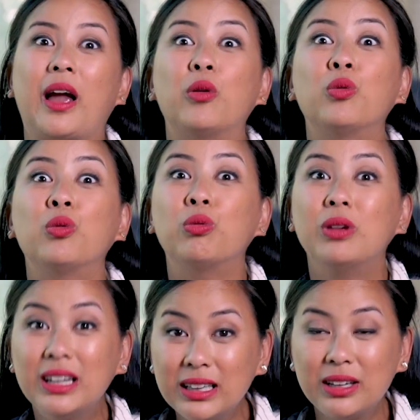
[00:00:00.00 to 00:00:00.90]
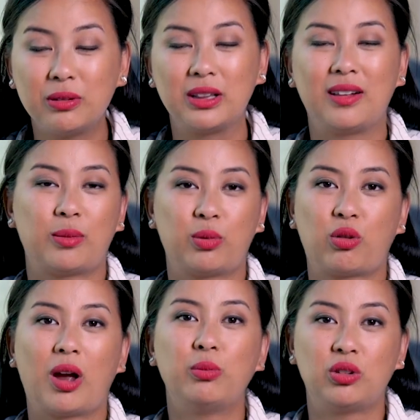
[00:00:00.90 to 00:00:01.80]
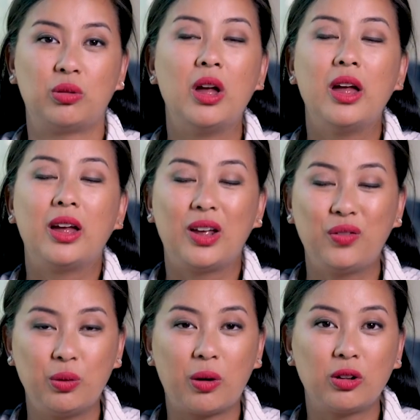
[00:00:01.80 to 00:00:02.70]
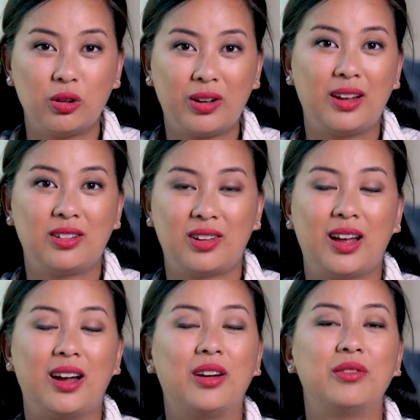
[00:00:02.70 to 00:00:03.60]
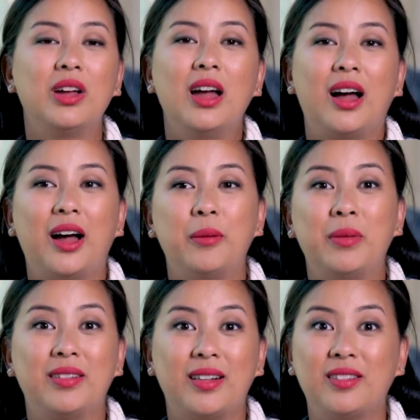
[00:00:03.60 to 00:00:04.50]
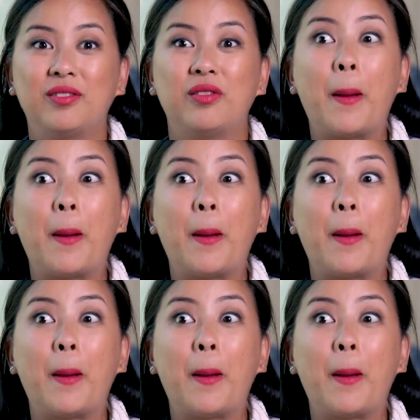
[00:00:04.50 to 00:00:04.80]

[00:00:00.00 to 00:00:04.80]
I really, really subscribe to if you are looking to have a sense of